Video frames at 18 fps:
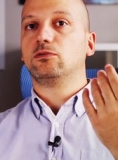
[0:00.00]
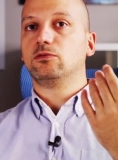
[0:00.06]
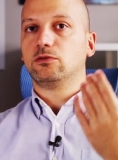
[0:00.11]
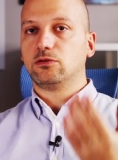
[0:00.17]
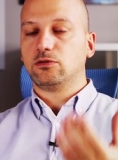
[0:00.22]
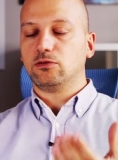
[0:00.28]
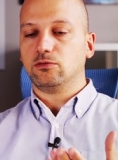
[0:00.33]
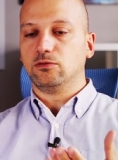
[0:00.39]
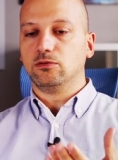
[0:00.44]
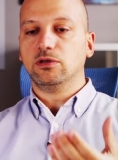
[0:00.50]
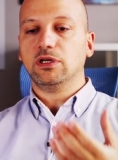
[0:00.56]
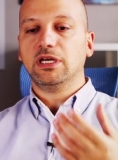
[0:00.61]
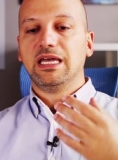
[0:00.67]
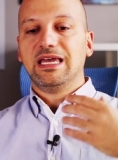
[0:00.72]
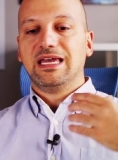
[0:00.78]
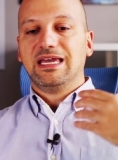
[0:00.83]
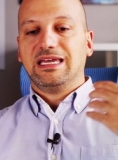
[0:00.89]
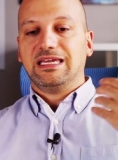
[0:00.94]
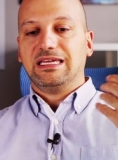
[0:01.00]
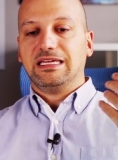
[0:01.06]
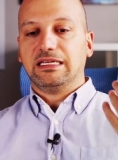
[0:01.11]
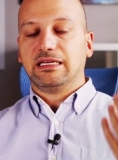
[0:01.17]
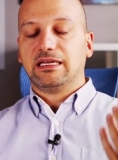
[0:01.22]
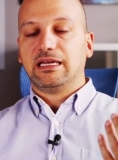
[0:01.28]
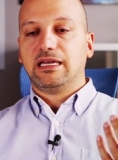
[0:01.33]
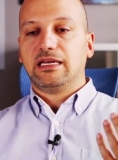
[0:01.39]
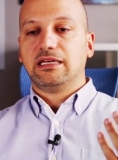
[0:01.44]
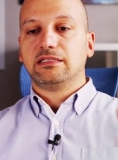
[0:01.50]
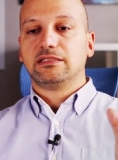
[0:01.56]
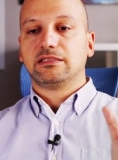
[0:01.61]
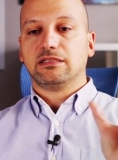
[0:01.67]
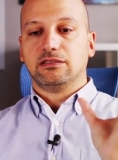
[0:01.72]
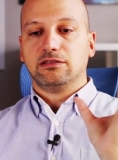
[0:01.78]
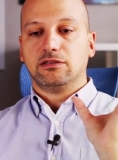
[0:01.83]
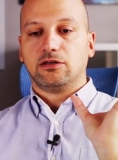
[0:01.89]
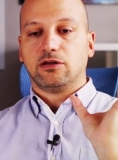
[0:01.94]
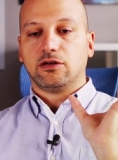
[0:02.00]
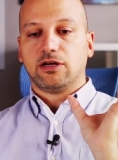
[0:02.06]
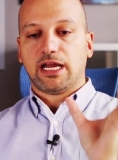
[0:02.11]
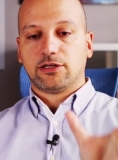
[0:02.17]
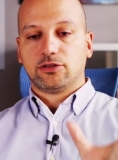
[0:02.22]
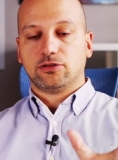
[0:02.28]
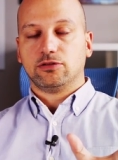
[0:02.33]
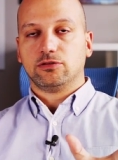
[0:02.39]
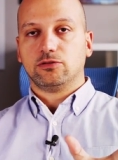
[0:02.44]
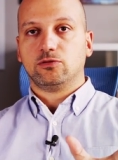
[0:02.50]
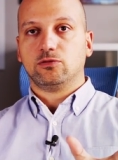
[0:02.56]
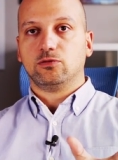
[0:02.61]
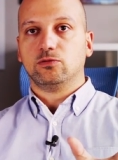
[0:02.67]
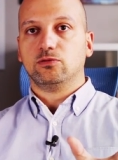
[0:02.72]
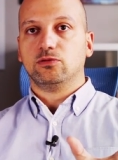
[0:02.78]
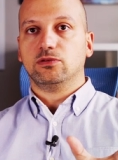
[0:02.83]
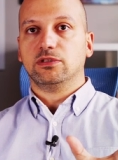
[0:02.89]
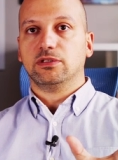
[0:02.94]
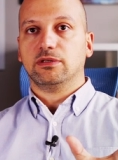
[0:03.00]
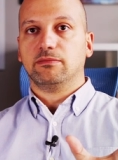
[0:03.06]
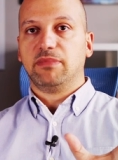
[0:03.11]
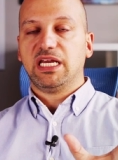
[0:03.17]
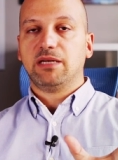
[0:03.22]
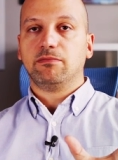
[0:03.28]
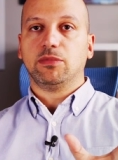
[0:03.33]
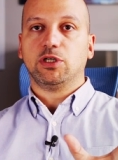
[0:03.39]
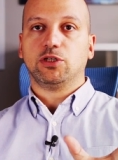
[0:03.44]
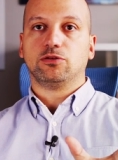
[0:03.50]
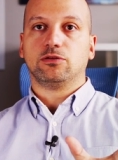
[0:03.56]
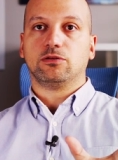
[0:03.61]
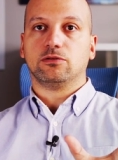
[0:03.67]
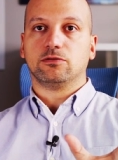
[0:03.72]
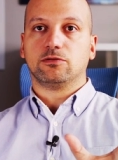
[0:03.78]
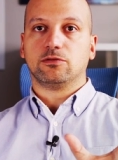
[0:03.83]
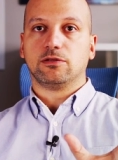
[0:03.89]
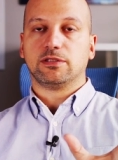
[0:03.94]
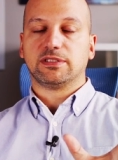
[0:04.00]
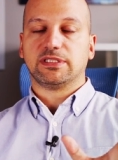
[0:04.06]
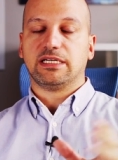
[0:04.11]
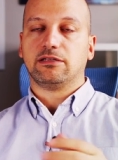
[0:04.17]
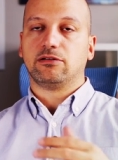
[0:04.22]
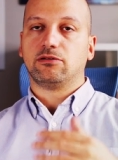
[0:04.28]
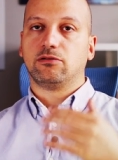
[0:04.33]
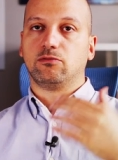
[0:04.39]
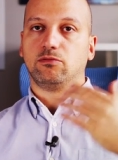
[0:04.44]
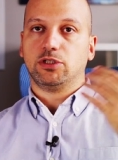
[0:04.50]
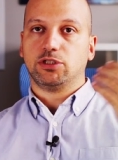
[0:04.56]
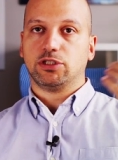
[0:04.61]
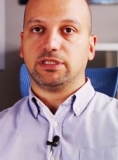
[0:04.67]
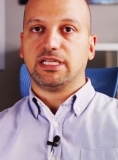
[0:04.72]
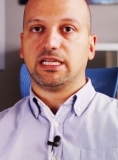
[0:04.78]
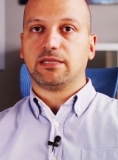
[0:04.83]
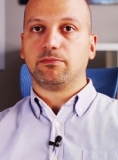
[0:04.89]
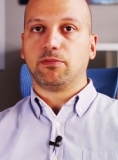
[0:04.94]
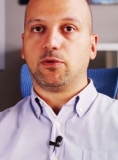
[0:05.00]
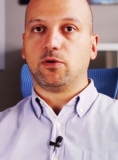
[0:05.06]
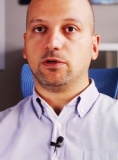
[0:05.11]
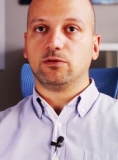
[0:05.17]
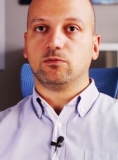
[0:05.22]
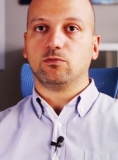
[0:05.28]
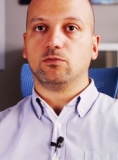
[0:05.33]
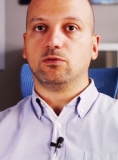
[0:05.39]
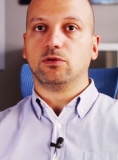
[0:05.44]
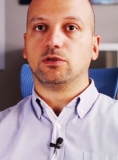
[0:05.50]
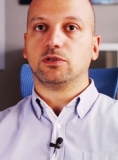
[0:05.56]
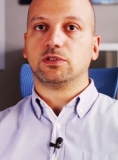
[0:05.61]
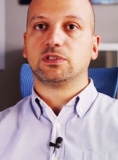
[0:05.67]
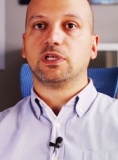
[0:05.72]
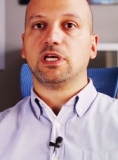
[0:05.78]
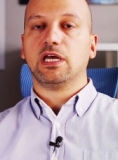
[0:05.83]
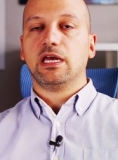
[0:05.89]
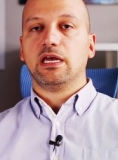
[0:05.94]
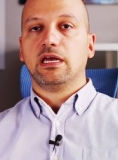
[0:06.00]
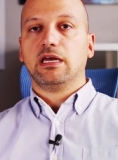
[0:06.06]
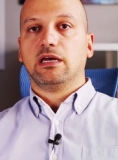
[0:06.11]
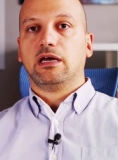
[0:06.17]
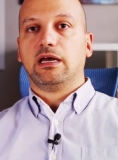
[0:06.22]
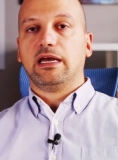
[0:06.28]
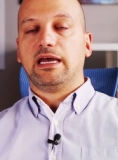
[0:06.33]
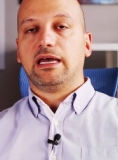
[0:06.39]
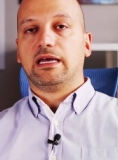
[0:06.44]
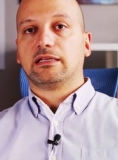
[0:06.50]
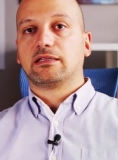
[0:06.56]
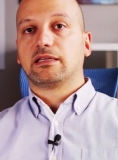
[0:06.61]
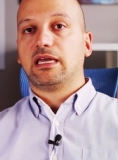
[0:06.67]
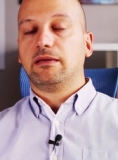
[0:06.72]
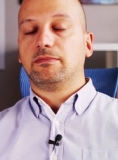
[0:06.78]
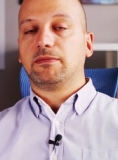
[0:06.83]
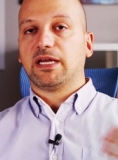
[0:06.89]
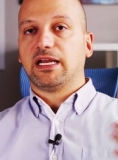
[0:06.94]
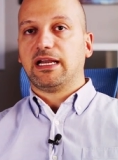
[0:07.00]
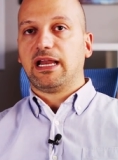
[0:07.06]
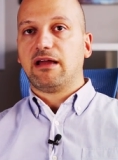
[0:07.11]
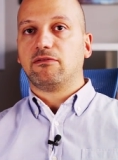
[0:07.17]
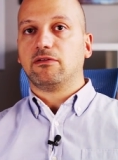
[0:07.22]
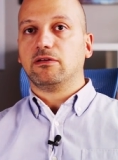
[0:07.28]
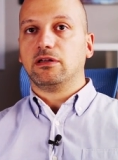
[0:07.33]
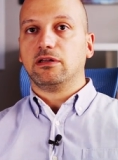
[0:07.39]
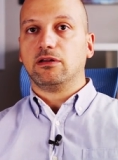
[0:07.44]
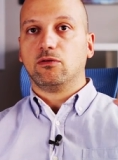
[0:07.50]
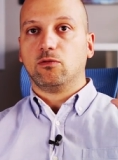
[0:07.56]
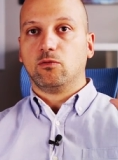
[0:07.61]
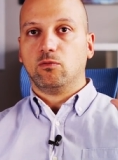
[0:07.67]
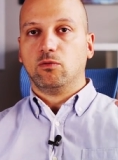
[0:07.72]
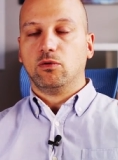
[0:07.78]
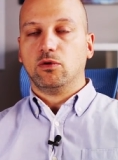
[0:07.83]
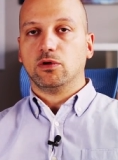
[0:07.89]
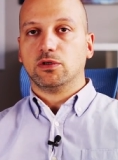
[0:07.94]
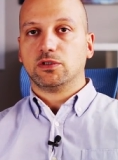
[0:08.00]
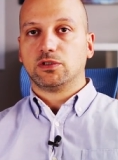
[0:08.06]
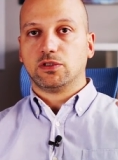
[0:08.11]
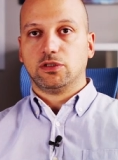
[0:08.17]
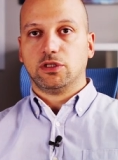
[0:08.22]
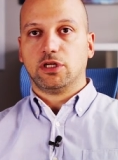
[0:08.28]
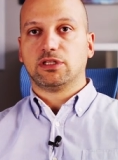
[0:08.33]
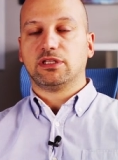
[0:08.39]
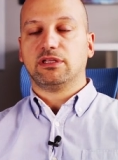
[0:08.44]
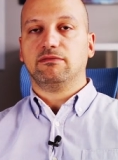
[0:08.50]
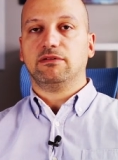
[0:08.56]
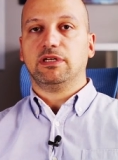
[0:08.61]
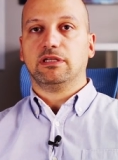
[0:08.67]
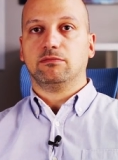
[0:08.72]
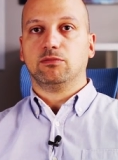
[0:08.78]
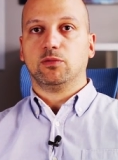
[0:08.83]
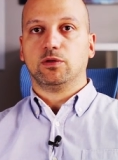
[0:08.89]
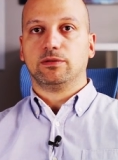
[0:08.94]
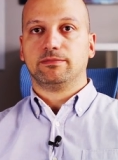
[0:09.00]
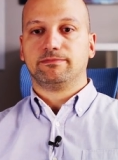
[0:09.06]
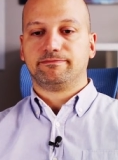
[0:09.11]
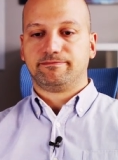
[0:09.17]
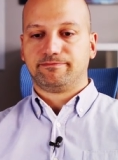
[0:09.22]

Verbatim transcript: to the crew in case the connection to the main mission control center, which at that point was at Cape Canaveral, was not available.